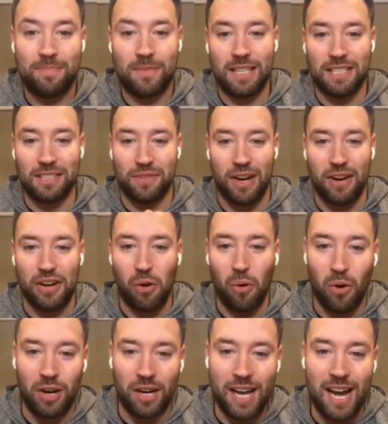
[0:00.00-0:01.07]
He's very
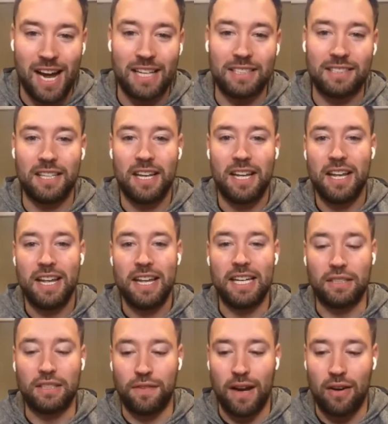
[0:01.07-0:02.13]
organized.
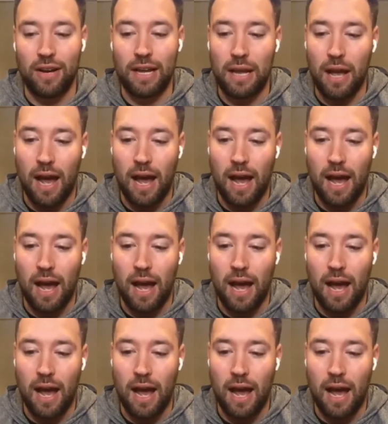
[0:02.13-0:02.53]
He's very